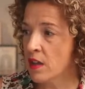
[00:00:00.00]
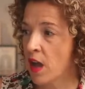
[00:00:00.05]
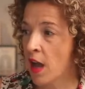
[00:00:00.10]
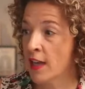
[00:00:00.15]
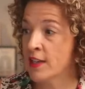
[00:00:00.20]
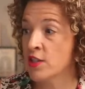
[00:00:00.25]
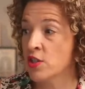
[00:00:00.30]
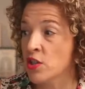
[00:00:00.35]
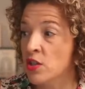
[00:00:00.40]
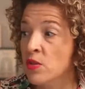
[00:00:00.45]

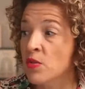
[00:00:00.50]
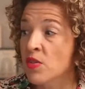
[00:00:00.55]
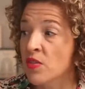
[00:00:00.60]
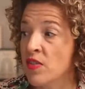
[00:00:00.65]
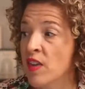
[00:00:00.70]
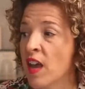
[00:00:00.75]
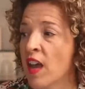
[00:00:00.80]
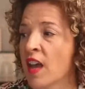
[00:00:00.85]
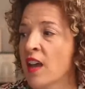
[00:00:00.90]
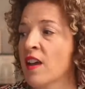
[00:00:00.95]
I do
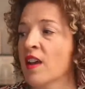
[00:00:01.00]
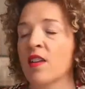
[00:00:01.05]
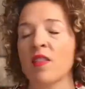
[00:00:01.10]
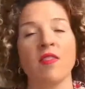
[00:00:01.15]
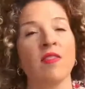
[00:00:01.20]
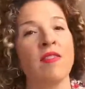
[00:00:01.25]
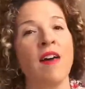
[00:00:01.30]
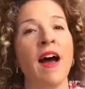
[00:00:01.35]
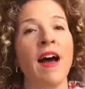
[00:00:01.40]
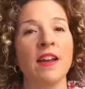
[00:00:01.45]
think
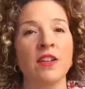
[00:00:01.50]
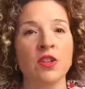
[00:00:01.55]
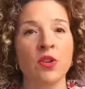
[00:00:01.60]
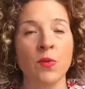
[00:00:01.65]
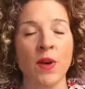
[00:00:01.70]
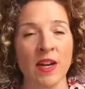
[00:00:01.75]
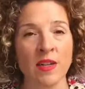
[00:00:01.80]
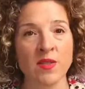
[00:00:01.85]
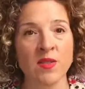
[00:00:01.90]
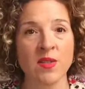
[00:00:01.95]
that
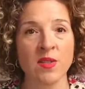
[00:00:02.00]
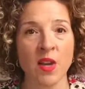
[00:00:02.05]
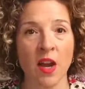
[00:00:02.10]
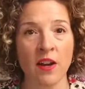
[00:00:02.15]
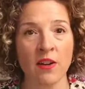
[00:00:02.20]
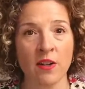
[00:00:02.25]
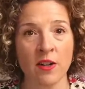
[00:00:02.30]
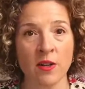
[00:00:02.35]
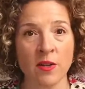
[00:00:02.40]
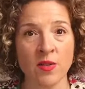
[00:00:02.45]
UX
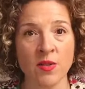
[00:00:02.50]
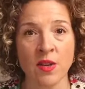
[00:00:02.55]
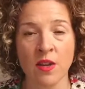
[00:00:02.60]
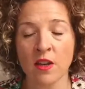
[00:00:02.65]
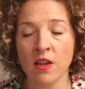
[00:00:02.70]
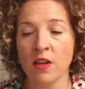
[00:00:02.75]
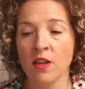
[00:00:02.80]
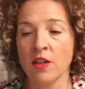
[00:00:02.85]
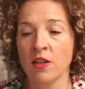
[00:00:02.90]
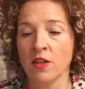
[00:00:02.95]
designers
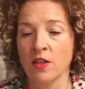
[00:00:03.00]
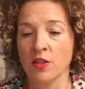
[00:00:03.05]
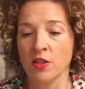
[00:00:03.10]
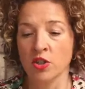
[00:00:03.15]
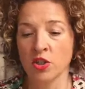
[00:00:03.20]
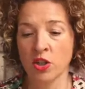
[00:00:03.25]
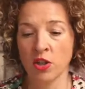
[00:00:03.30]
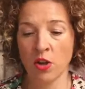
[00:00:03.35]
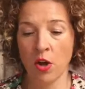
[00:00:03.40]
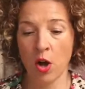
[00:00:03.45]

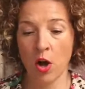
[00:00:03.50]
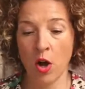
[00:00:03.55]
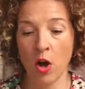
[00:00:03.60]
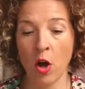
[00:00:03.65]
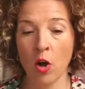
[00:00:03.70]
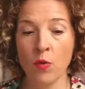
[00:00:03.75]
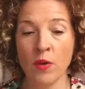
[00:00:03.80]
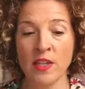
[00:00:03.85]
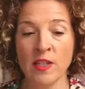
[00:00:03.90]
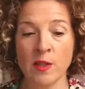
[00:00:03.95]
should
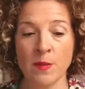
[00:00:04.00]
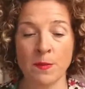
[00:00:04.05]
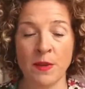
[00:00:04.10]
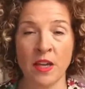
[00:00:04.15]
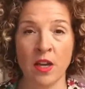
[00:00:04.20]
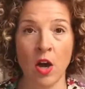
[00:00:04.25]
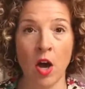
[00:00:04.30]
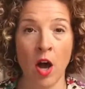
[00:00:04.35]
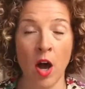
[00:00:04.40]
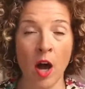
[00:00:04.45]
always
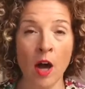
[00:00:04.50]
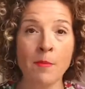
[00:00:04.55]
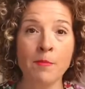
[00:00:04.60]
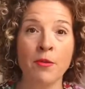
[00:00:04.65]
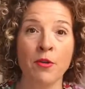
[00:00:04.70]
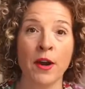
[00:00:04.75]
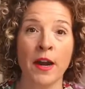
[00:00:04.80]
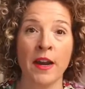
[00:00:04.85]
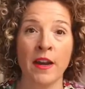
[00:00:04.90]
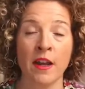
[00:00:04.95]
be
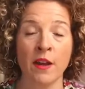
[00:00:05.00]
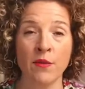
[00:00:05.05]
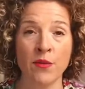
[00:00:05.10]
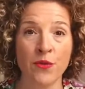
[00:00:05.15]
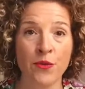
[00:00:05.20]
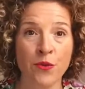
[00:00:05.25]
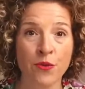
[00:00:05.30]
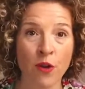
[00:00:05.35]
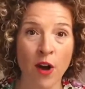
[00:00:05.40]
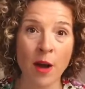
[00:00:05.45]
operating
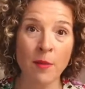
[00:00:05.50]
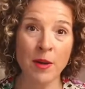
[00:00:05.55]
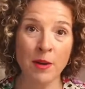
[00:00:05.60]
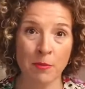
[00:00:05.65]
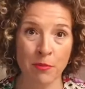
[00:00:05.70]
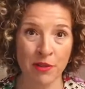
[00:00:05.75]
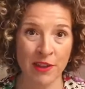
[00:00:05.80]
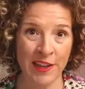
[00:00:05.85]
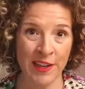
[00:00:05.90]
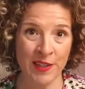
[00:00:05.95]
from a
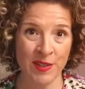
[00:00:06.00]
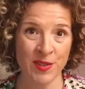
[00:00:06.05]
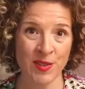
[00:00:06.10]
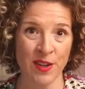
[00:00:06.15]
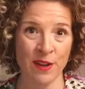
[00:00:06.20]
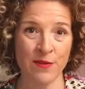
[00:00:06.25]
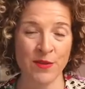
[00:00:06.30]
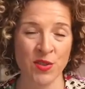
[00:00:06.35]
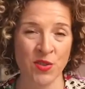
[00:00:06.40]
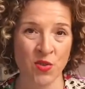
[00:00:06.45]
place
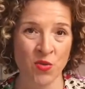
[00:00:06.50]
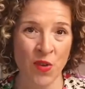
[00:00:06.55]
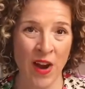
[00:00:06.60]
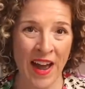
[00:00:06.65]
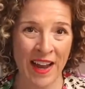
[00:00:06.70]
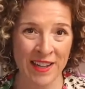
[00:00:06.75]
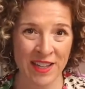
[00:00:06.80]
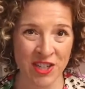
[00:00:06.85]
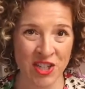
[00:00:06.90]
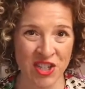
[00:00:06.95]
of
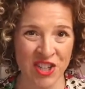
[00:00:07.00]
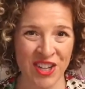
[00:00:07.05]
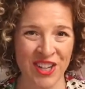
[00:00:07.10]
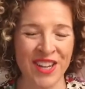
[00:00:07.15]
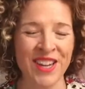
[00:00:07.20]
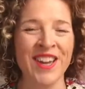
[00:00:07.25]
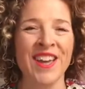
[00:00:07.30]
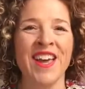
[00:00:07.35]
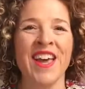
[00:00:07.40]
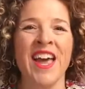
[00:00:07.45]

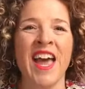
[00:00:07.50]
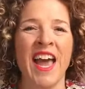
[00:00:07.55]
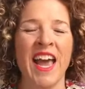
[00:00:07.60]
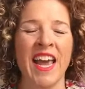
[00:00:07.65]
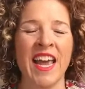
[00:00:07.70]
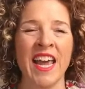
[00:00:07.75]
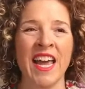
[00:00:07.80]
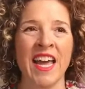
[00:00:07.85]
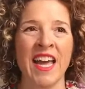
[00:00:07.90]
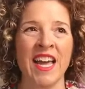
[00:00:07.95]
strategy.
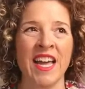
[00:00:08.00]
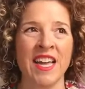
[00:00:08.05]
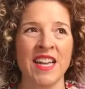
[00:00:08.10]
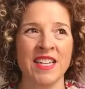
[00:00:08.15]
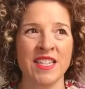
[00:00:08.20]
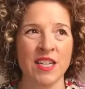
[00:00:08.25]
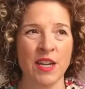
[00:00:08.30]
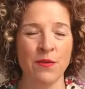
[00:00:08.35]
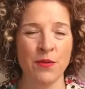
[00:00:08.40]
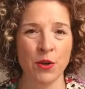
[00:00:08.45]

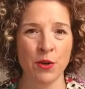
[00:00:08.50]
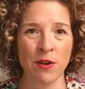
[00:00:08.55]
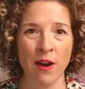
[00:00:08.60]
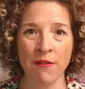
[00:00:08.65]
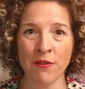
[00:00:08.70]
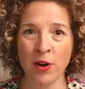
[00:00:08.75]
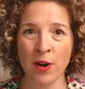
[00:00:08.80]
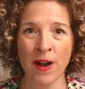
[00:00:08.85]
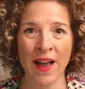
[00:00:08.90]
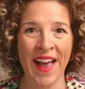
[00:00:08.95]
And if you're
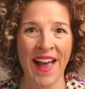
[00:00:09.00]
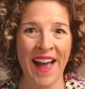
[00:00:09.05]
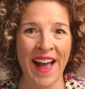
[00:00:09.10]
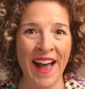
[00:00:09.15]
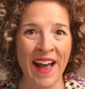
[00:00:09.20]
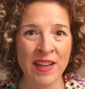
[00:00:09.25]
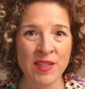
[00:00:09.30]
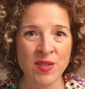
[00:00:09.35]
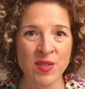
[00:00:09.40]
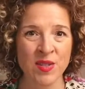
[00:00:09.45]
ever
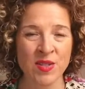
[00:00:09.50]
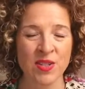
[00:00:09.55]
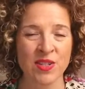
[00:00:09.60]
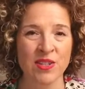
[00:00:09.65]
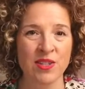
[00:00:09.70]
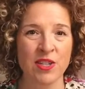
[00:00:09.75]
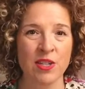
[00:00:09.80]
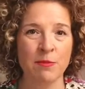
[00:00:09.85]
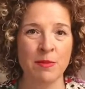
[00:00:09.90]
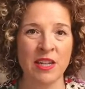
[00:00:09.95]

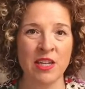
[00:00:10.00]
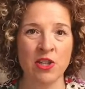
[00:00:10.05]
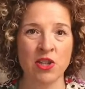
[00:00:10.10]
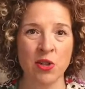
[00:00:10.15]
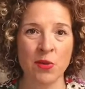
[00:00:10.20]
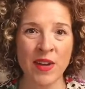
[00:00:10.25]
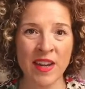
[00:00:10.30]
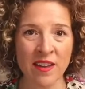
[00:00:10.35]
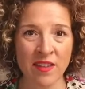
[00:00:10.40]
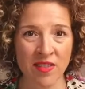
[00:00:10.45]
asked to be
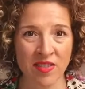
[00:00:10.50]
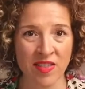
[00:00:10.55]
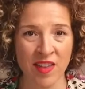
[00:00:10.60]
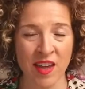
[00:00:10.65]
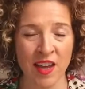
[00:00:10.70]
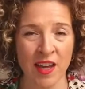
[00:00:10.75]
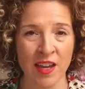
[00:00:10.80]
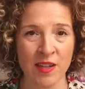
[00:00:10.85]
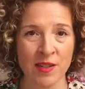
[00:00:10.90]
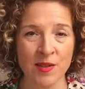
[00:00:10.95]
doing
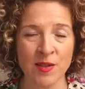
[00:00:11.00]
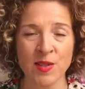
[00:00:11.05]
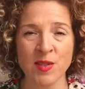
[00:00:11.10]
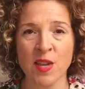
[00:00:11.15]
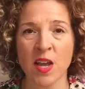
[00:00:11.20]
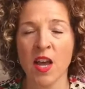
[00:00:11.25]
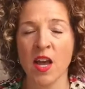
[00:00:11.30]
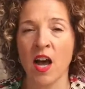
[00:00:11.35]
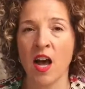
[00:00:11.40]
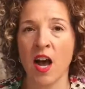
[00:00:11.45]

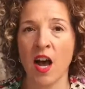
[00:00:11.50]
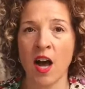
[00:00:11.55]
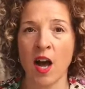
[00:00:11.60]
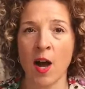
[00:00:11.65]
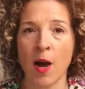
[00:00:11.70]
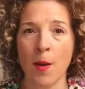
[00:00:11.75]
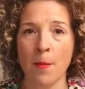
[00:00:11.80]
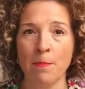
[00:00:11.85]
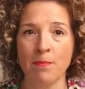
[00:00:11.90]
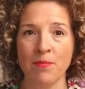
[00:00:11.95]
things
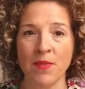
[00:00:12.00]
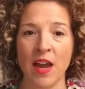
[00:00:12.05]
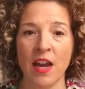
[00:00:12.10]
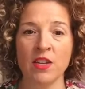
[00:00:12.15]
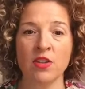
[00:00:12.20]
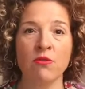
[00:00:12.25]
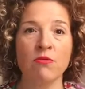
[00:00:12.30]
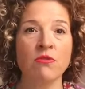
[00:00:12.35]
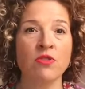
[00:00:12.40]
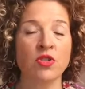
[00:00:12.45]
um,
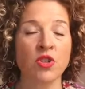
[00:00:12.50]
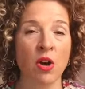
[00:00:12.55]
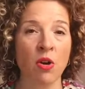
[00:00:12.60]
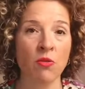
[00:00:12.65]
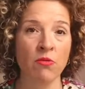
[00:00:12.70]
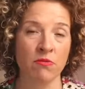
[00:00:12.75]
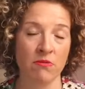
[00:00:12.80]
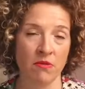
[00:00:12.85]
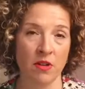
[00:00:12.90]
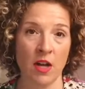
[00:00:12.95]
and you
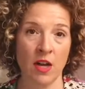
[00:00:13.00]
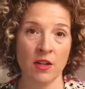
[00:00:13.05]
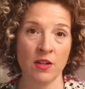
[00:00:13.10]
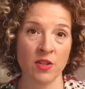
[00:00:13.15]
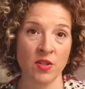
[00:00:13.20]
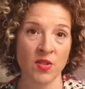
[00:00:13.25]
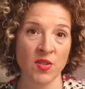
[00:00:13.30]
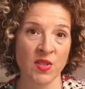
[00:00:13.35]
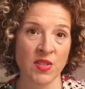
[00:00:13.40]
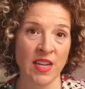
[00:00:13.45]
don't
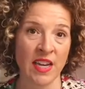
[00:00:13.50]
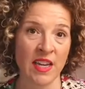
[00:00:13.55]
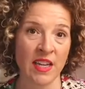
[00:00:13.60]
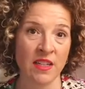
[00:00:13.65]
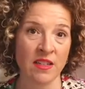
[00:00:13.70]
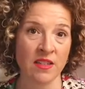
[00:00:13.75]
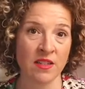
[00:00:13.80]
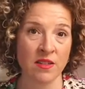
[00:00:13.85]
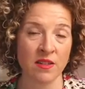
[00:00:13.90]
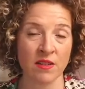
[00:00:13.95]

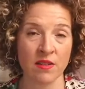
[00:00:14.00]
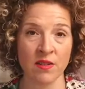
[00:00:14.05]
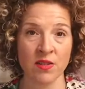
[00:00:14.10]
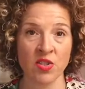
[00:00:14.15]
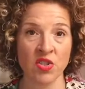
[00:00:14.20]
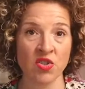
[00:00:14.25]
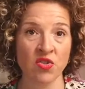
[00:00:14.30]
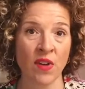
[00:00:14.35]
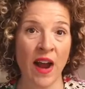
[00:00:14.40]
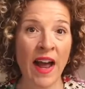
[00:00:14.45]
understand the
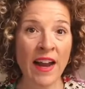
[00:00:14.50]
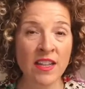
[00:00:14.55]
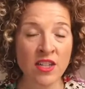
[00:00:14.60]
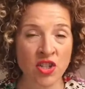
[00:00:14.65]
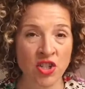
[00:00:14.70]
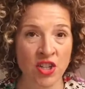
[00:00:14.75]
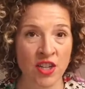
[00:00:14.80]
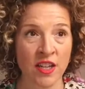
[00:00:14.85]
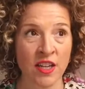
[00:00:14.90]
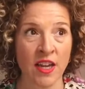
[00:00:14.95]

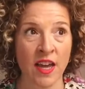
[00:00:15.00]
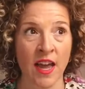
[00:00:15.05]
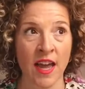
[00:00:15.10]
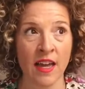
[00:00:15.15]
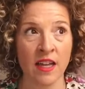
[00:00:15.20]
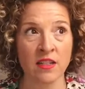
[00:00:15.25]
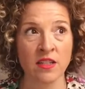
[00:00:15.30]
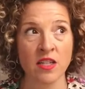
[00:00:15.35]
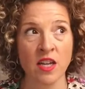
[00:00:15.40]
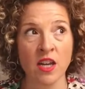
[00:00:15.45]
strategy
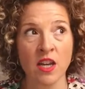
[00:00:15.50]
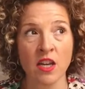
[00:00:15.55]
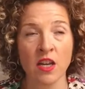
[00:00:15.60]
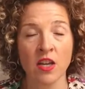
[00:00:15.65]
and